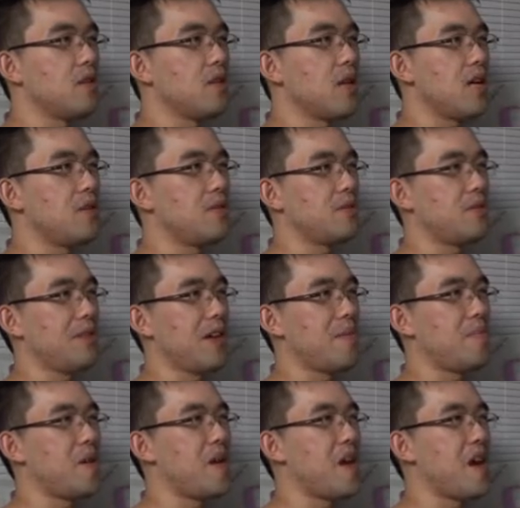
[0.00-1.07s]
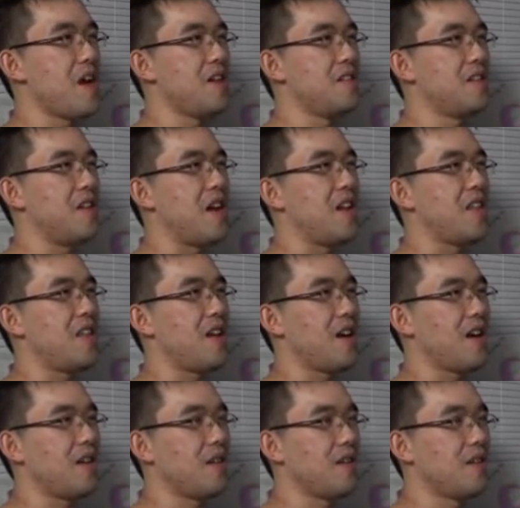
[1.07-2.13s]
Hey, don't you like bananas? Take
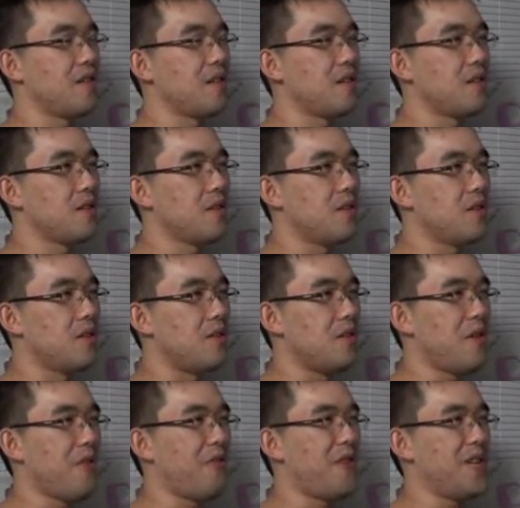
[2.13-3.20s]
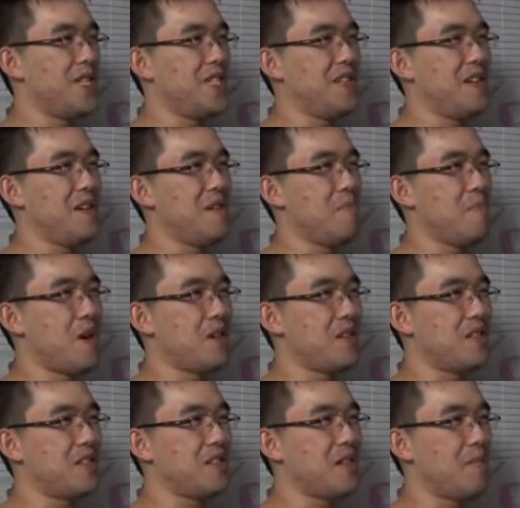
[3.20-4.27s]
that. No offense to any
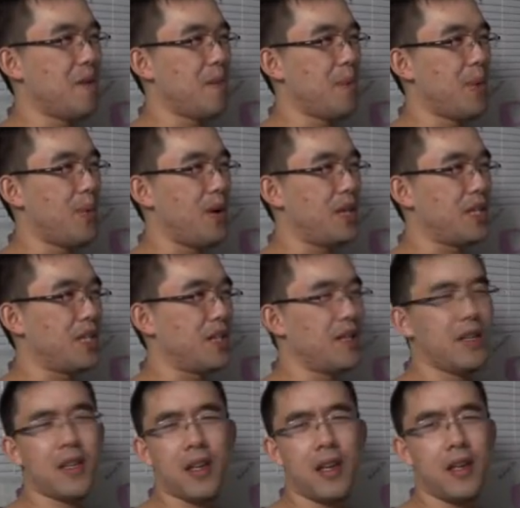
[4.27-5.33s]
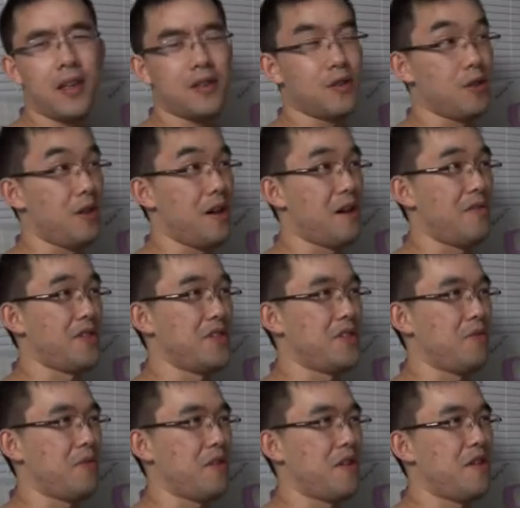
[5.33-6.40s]
monkeys that may be watching, and there's a lot of us
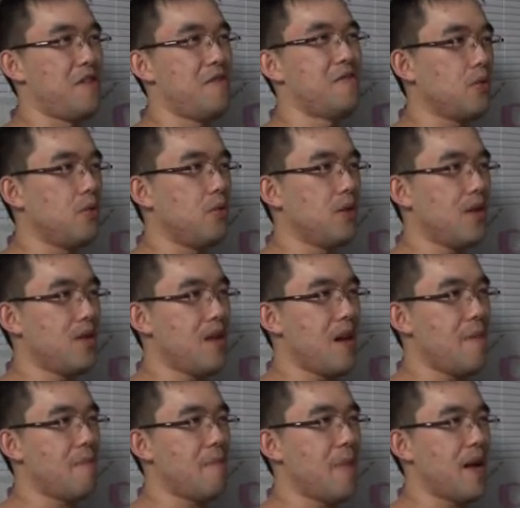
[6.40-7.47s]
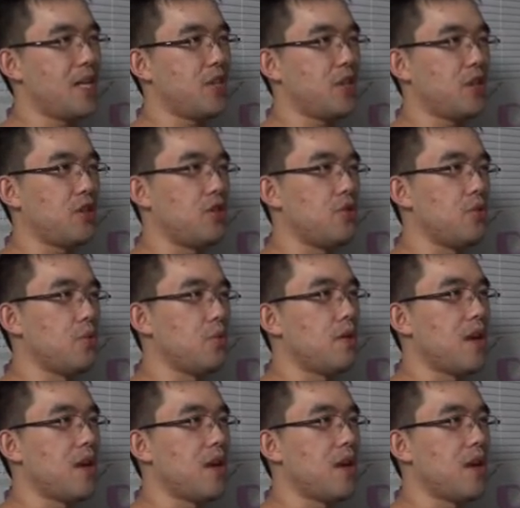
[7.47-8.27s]
out there. What did that magic do?